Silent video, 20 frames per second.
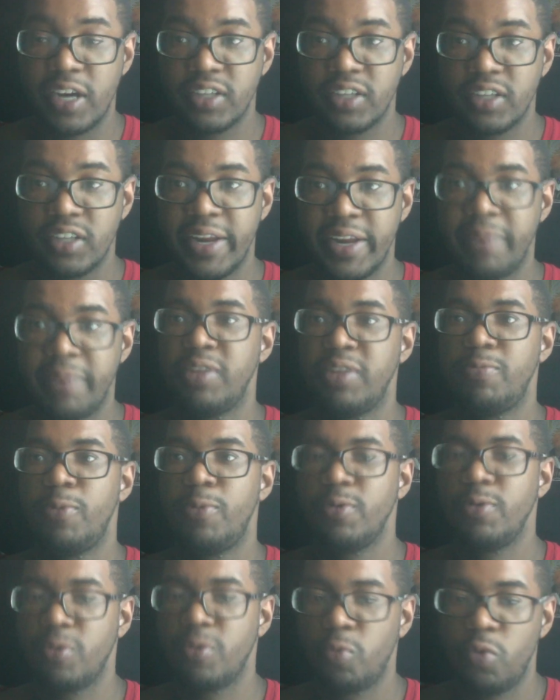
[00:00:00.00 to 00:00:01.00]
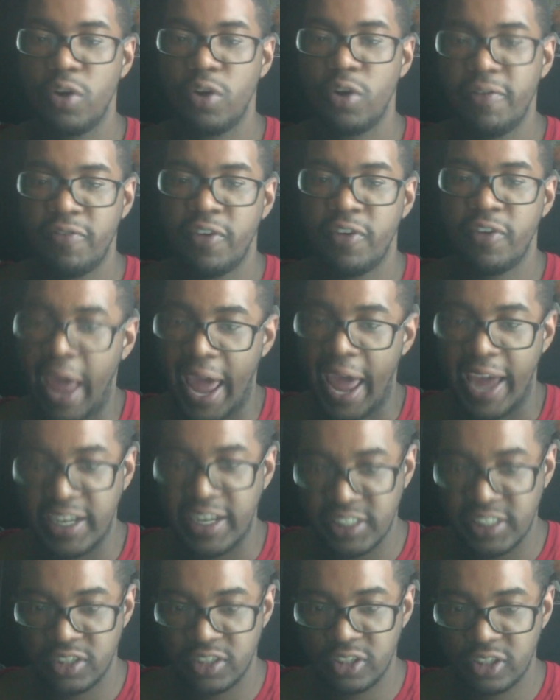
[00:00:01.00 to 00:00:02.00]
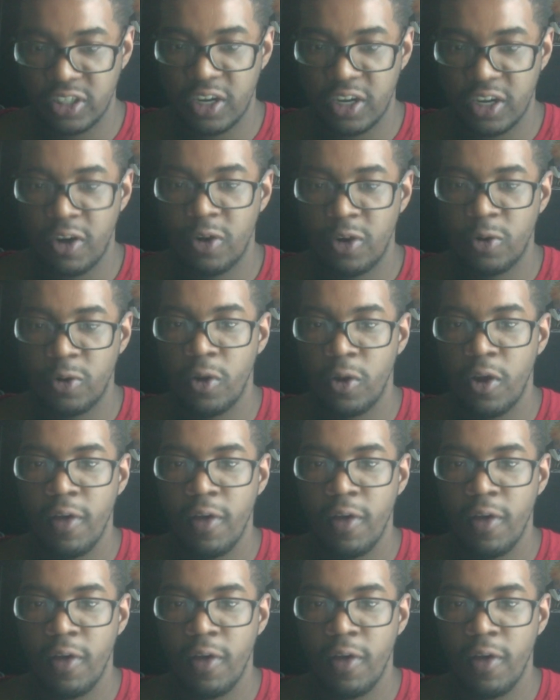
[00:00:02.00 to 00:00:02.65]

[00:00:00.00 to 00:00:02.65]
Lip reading: At this point, it was a really fun action show.